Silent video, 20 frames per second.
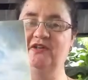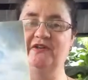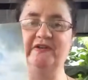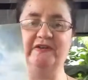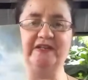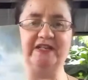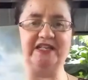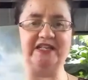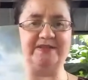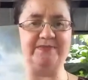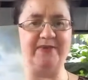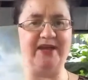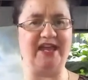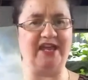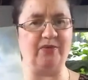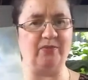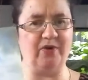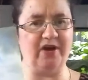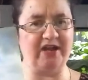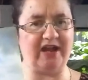Goodness
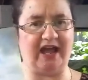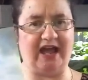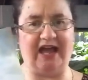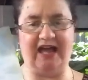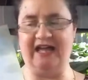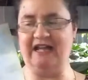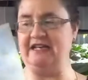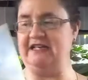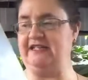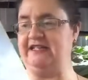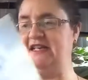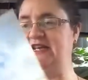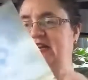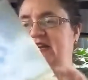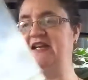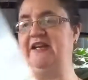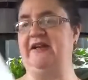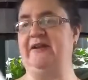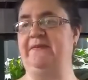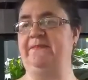me, what a hunt.
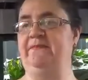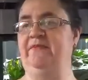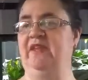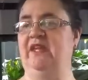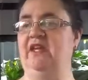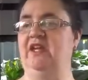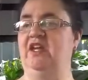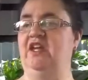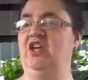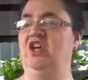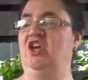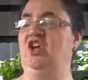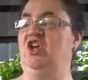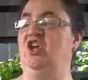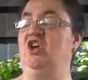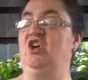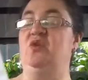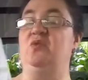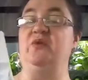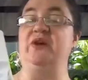
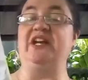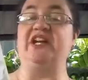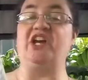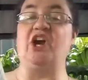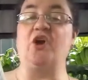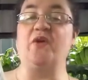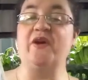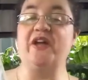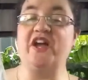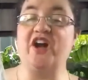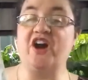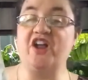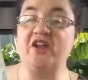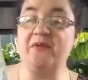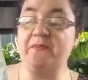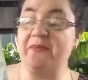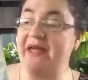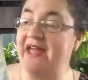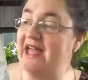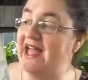We're going on
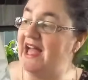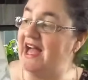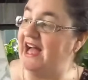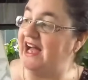a bear